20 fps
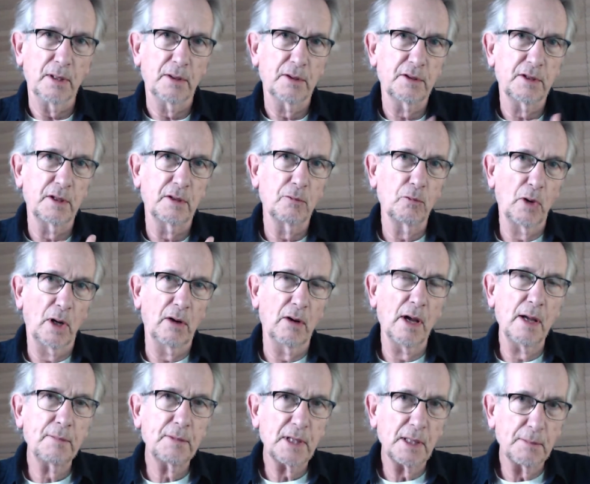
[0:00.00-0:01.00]
that where
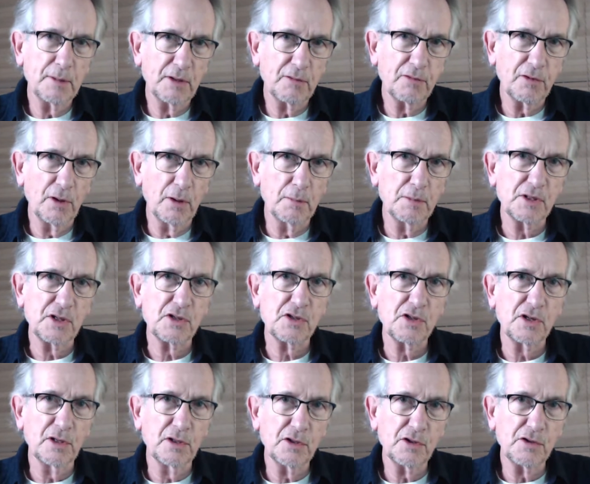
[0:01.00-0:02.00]
I'm coming from as a
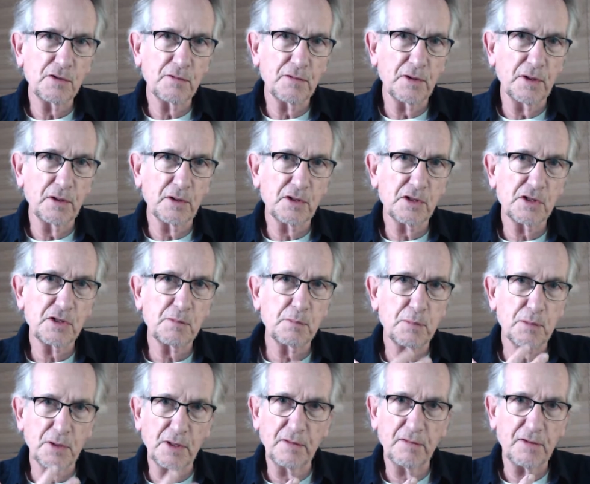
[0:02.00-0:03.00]
solution-focused
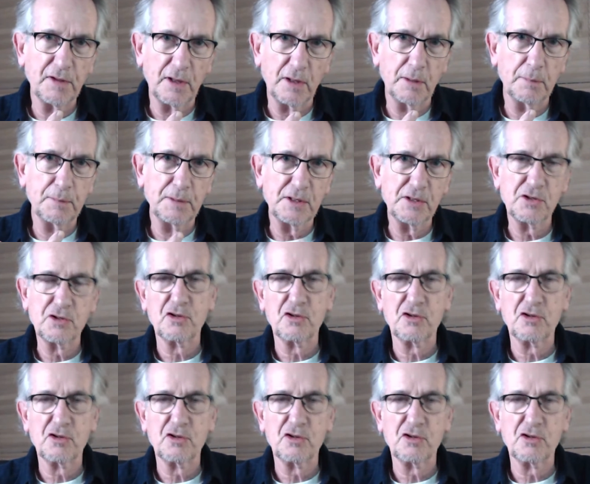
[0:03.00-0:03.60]
brief therapist